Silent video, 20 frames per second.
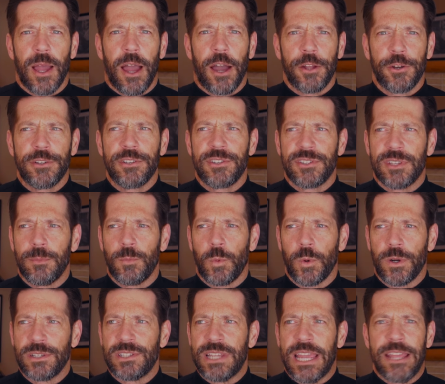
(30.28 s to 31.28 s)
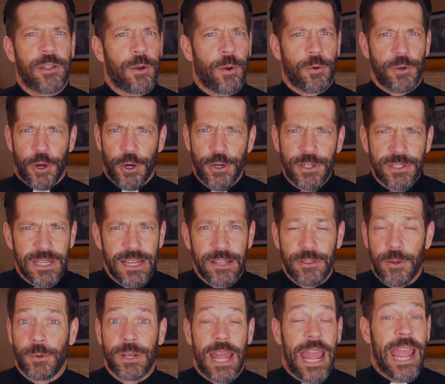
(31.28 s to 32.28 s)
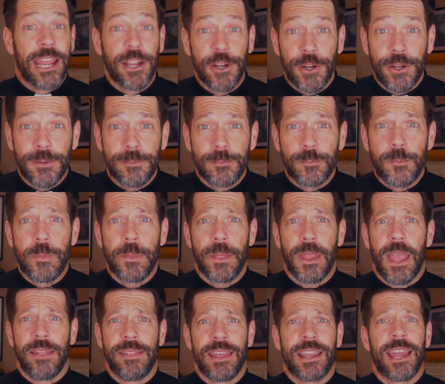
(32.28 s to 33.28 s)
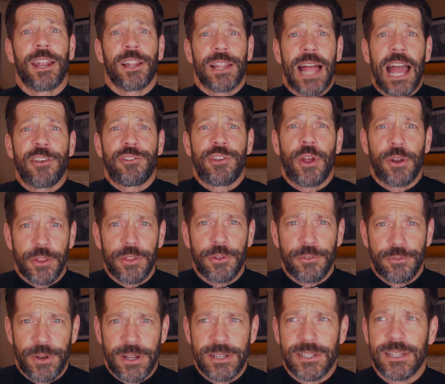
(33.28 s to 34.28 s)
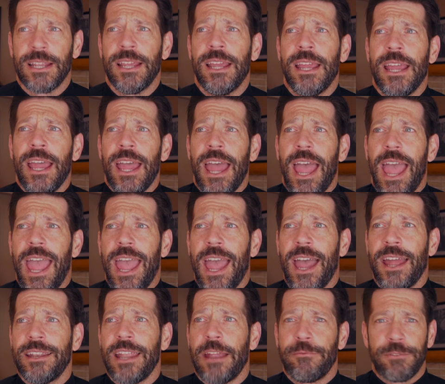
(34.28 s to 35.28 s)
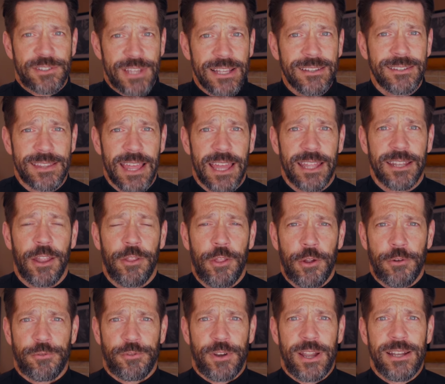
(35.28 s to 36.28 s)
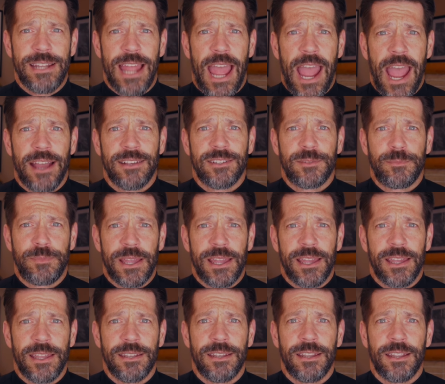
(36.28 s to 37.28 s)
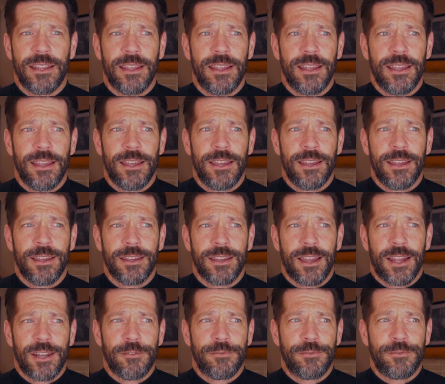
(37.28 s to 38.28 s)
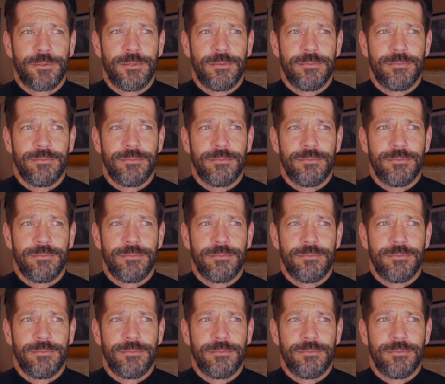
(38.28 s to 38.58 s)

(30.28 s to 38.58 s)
uttered some words in their own hurt, in their own anger, and they kind of lashed out at their friend. And ever since then, their friend has been kind of